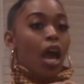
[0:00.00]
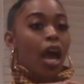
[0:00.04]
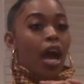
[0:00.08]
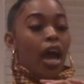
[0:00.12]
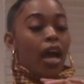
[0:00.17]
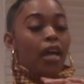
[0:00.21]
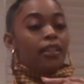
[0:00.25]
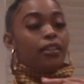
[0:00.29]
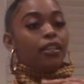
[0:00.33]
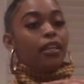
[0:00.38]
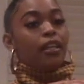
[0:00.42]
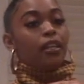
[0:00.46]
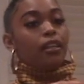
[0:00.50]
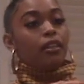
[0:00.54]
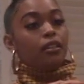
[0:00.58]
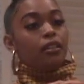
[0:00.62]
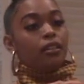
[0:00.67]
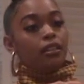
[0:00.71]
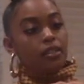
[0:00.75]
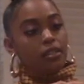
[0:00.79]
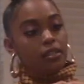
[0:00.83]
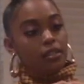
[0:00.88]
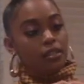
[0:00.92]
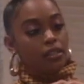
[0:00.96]
I think
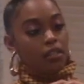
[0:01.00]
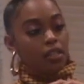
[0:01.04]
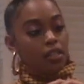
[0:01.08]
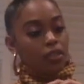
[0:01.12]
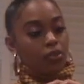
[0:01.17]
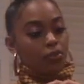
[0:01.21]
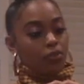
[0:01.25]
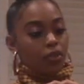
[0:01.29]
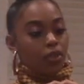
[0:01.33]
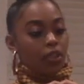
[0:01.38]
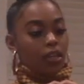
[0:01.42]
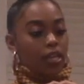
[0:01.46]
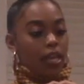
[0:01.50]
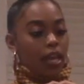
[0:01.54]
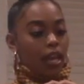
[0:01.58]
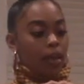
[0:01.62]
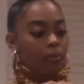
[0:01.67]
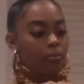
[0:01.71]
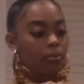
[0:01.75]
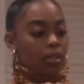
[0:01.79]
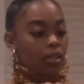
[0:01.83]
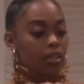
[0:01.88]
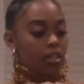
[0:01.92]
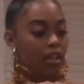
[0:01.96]
Anissa is really
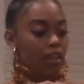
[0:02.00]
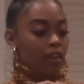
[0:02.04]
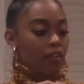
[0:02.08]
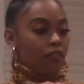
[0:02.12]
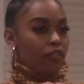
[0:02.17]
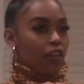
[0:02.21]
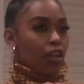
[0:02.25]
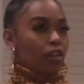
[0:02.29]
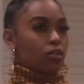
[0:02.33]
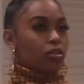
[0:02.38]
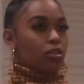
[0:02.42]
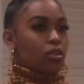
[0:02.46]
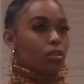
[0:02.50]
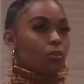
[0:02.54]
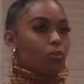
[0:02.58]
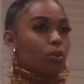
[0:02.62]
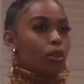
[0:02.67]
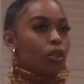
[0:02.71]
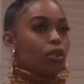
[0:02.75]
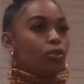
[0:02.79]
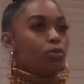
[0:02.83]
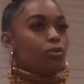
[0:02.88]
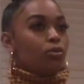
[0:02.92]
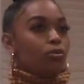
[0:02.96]
happy to have found
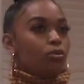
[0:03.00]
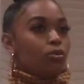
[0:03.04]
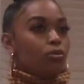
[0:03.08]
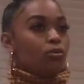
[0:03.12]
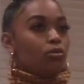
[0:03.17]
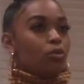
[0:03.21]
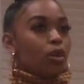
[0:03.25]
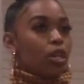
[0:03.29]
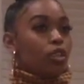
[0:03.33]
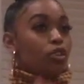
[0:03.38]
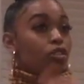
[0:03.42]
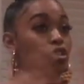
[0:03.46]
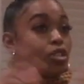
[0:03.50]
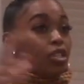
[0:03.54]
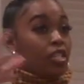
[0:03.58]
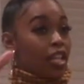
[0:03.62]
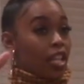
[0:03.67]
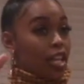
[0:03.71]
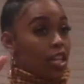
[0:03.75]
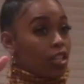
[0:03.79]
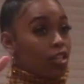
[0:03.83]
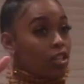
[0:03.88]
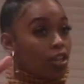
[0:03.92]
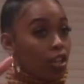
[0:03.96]
someone who
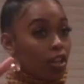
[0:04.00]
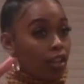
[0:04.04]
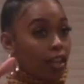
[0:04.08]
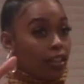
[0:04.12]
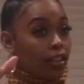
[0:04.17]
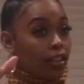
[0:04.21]
understands her. I